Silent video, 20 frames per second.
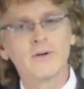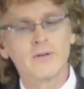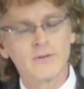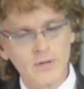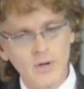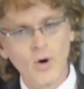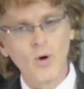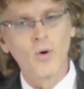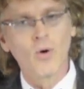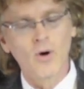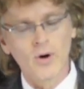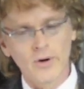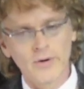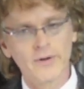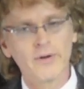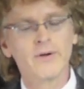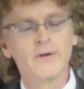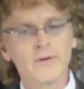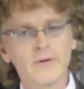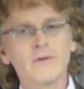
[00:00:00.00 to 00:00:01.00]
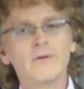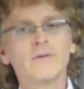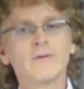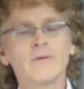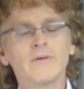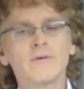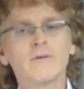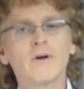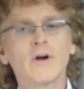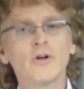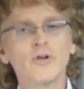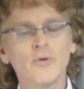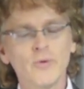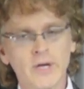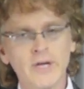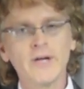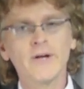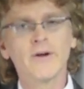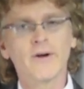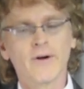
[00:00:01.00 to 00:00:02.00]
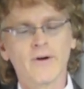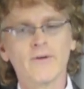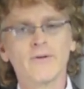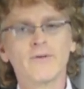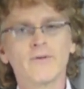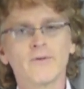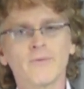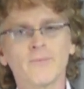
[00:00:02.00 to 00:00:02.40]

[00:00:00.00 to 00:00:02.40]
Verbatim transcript: Lord are you here